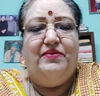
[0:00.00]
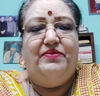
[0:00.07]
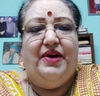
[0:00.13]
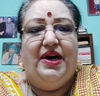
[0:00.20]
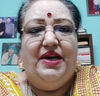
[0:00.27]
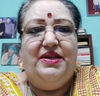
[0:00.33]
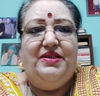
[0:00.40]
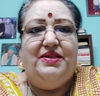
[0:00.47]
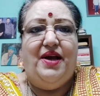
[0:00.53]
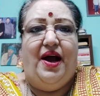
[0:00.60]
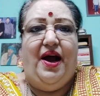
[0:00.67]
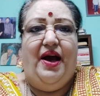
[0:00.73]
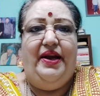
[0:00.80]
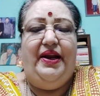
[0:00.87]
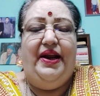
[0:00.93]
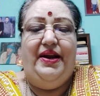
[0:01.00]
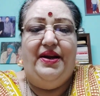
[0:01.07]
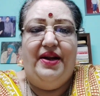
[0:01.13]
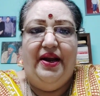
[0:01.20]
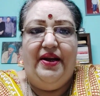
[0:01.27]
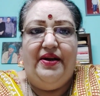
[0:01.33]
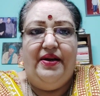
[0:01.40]
Words are
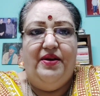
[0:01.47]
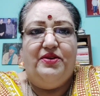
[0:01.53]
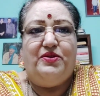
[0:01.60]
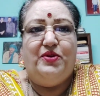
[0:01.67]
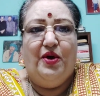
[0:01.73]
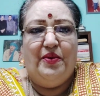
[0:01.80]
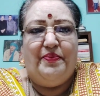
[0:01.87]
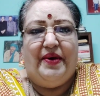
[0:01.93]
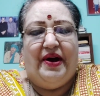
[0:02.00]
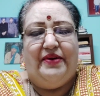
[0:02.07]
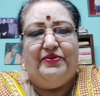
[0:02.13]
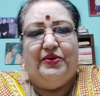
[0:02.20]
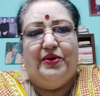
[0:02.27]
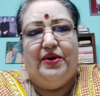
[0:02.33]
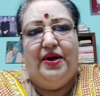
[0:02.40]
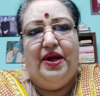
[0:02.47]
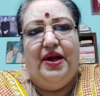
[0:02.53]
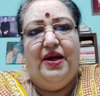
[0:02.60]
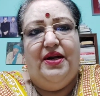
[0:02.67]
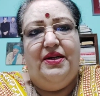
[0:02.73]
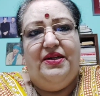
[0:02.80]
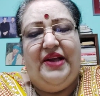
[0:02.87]
indeed so powerful
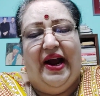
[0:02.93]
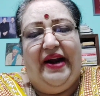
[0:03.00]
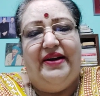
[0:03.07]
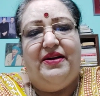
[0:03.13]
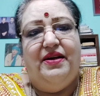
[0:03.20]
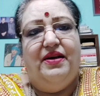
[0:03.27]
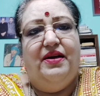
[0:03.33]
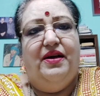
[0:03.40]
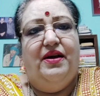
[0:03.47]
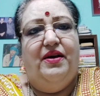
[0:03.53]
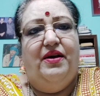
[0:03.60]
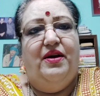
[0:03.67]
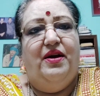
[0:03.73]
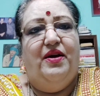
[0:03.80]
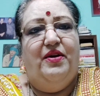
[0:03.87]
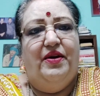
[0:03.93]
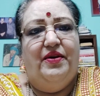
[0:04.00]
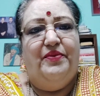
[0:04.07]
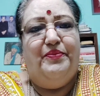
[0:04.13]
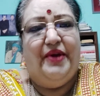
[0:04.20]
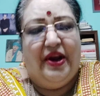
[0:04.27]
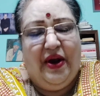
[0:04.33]
that
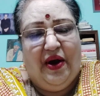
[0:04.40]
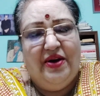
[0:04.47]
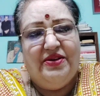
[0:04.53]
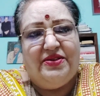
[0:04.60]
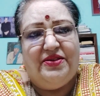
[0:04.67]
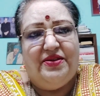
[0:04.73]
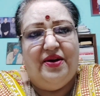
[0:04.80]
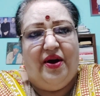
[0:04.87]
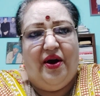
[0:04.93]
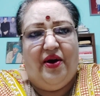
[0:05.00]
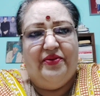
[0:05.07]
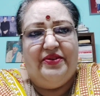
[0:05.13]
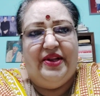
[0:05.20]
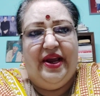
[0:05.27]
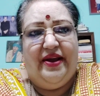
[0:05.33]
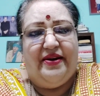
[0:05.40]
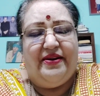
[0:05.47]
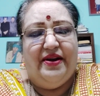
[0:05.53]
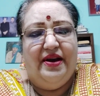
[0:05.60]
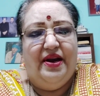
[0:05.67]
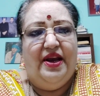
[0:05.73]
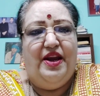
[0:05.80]
because of their
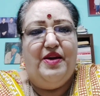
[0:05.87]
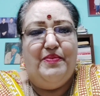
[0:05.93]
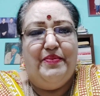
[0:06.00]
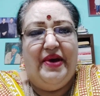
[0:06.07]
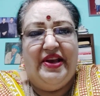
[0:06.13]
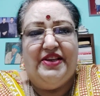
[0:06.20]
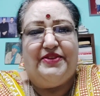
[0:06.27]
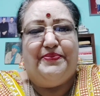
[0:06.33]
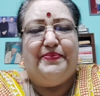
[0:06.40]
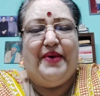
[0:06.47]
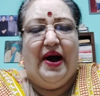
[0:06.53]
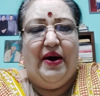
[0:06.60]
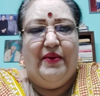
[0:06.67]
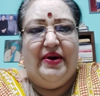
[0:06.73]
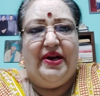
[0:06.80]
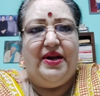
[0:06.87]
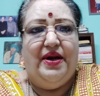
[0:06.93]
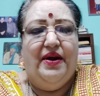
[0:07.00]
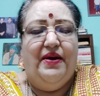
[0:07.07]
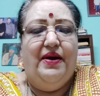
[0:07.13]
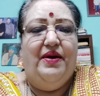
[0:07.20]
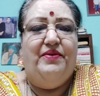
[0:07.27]
immense power,
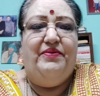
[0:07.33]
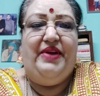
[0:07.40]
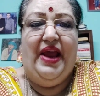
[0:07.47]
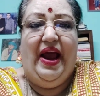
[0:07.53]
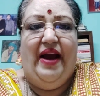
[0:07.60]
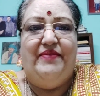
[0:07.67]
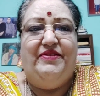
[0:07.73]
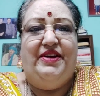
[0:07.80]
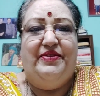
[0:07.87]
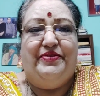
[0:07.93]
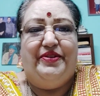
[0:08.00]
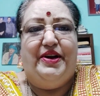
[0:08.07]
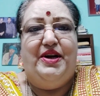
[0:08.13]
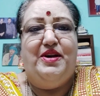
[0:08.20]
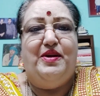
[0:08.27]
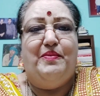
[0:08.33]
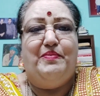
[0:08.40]
we have different